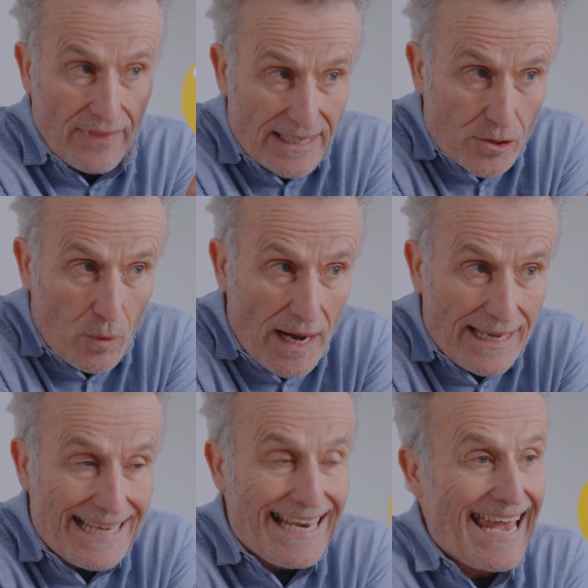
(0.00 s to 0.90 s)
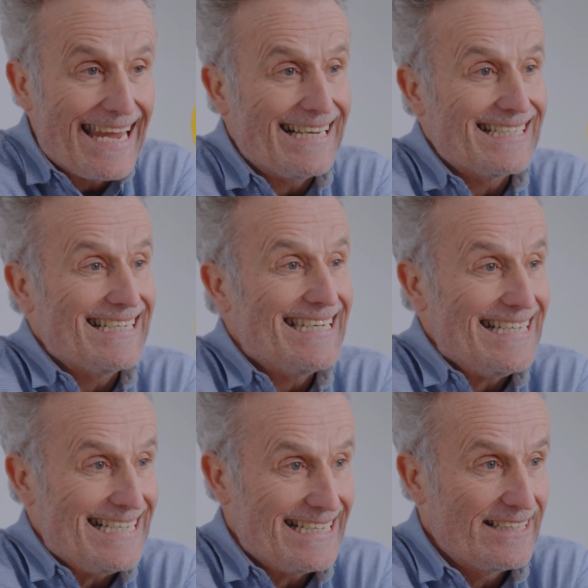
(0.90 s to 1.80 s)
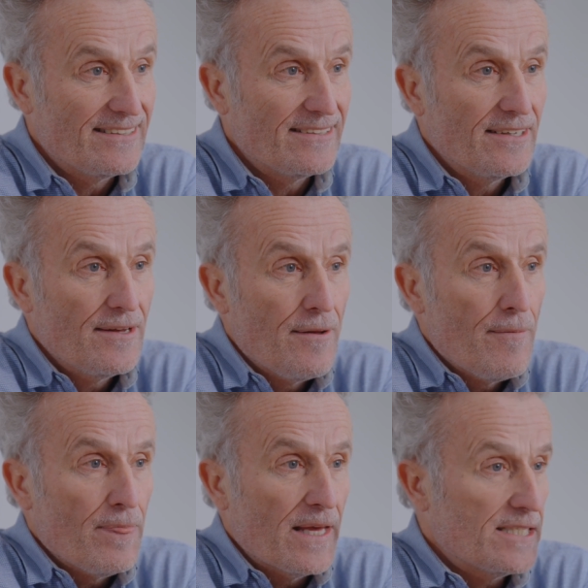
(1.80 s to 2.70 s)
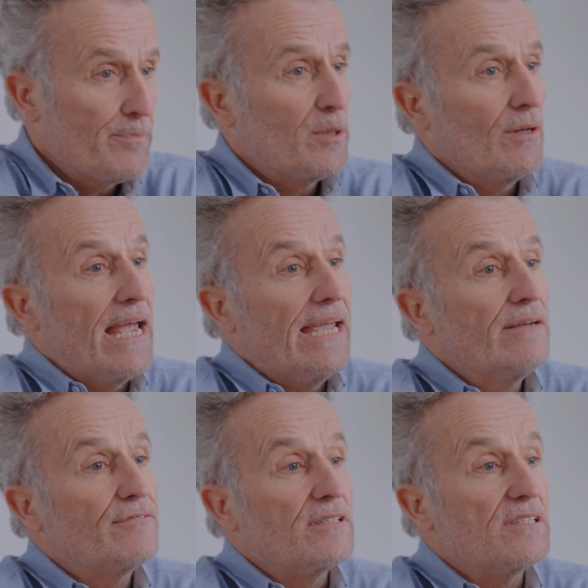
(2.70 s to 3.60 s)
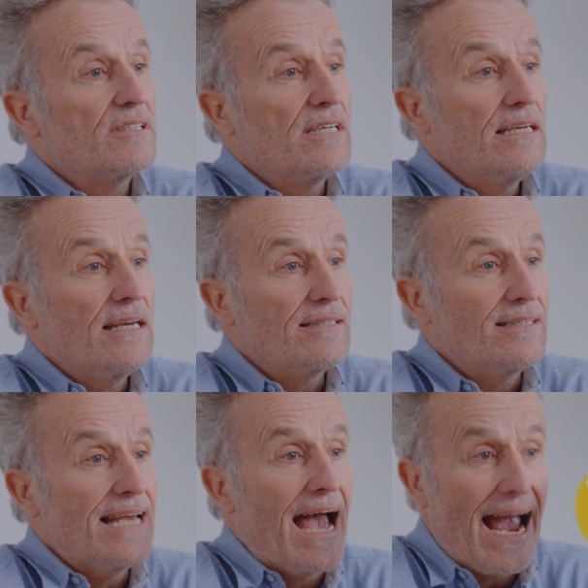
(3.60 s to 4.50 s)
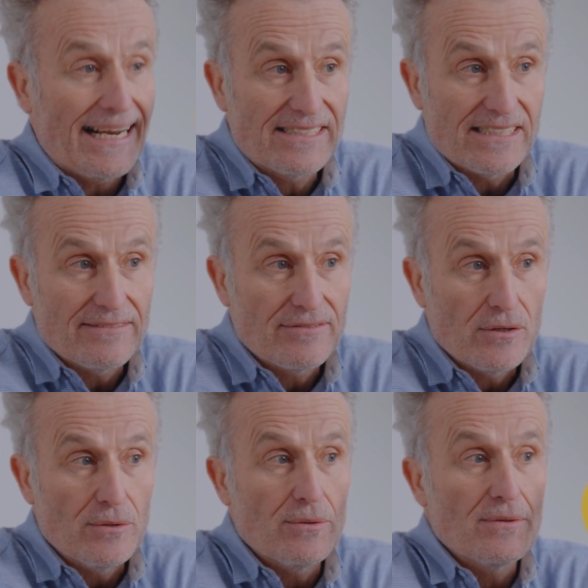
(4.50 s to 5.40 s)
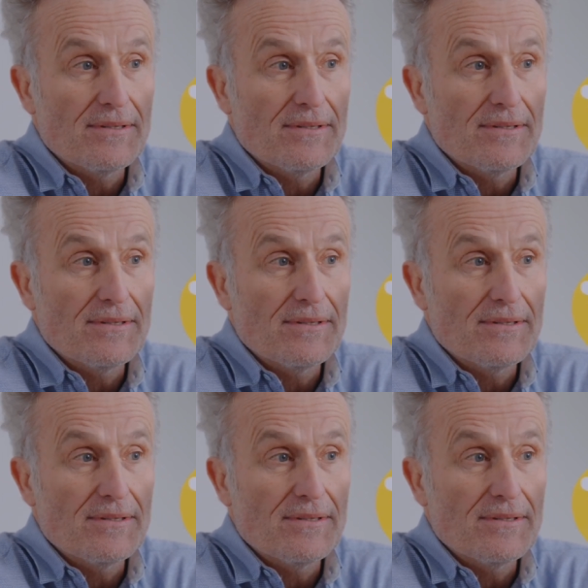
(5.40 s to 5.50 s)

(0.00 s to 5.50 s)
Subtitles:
and that's why an aide is needed. A typical aid for the C is the active or